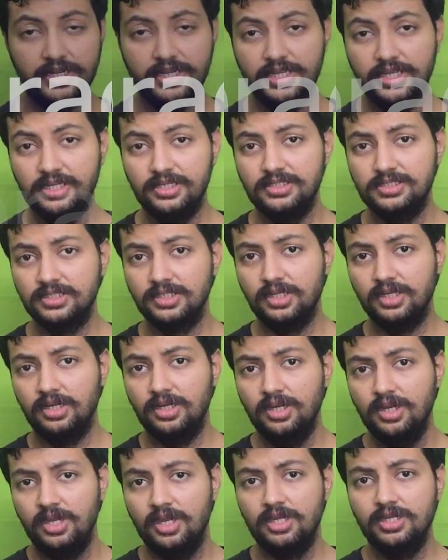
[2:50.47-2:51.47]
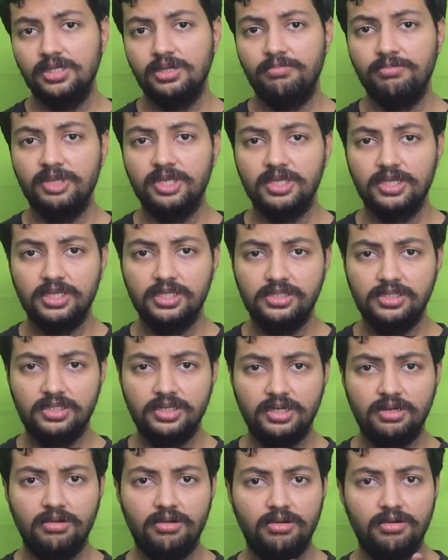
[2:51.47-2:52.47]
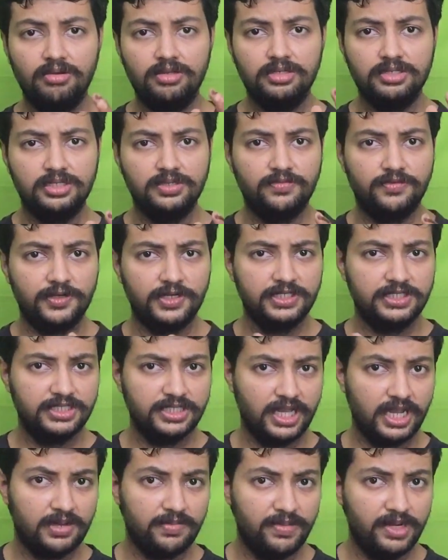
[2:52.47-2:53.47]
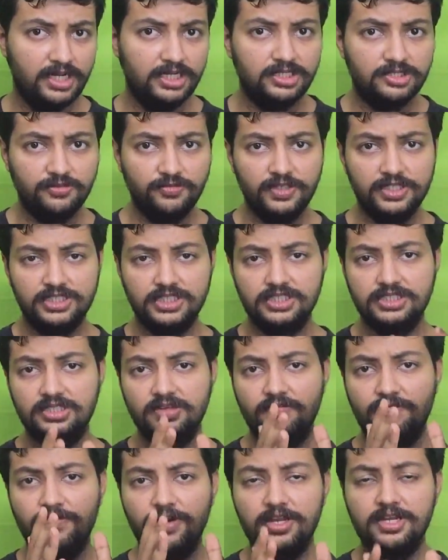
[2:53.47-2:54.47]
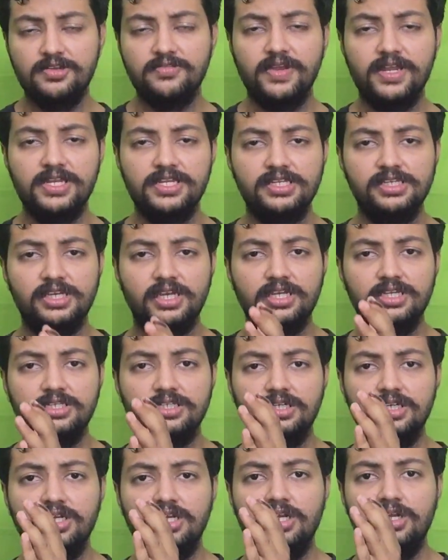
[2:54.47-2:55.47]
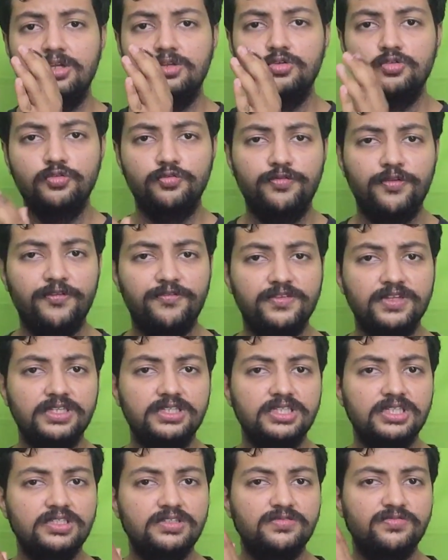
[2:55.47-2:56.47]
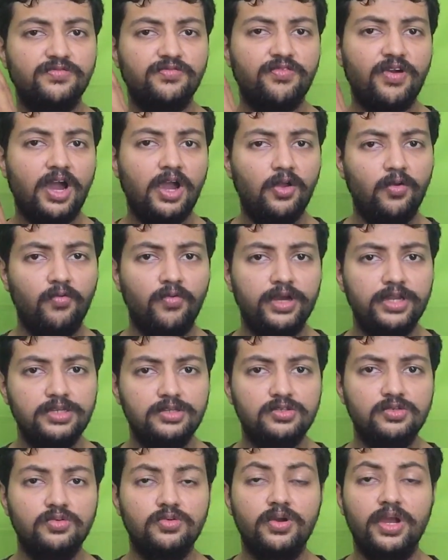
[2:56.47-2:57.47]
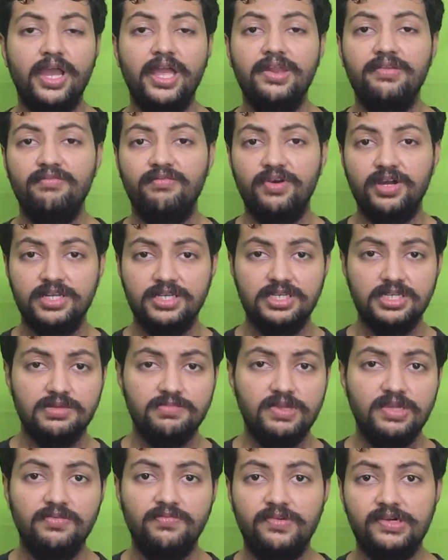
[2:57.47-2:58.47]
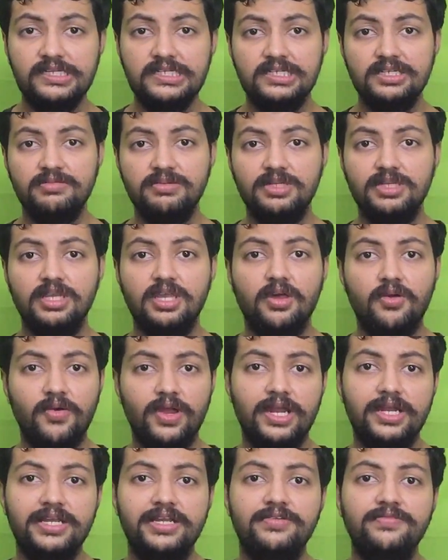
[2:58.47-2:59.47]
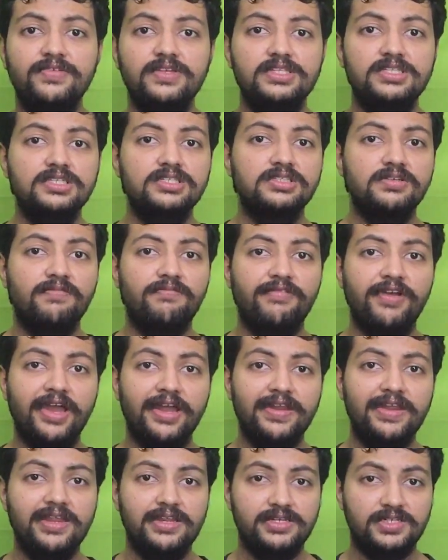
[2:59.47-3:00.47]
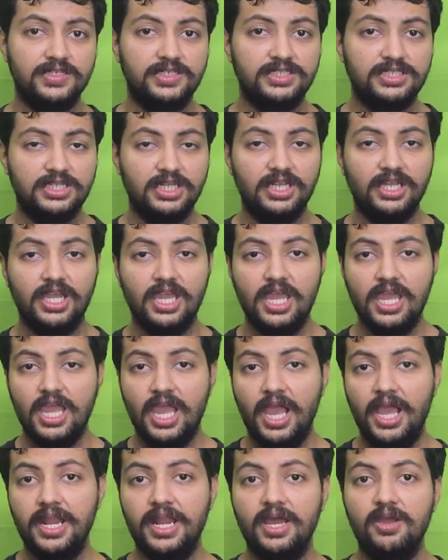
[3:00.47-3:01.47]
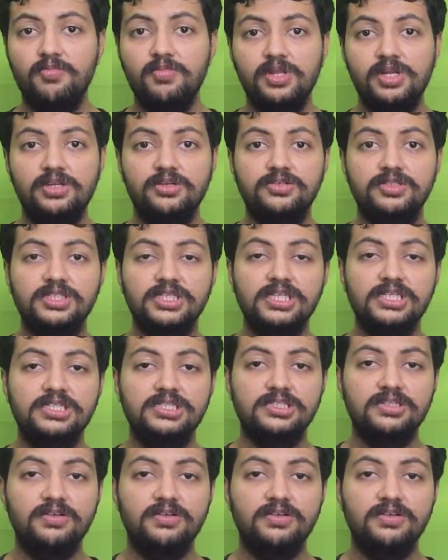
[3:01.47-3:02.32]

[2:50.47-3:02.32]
is coming in the different segments, which is the 128, 256, 512, and 1 TB. 1 TB they have added, which is a very interesting, and I believe is